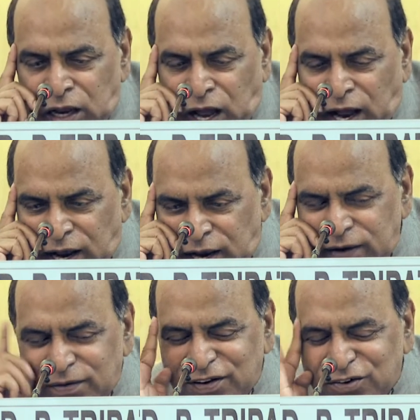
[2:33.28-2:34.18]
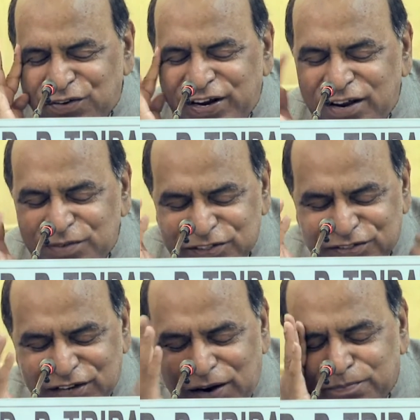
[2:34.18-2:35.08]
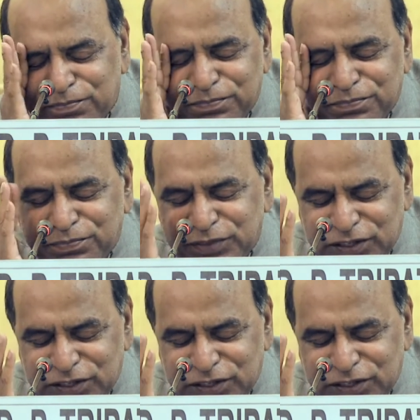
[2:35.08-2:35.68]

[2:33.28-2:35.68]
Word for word: I, uh, when I was, um,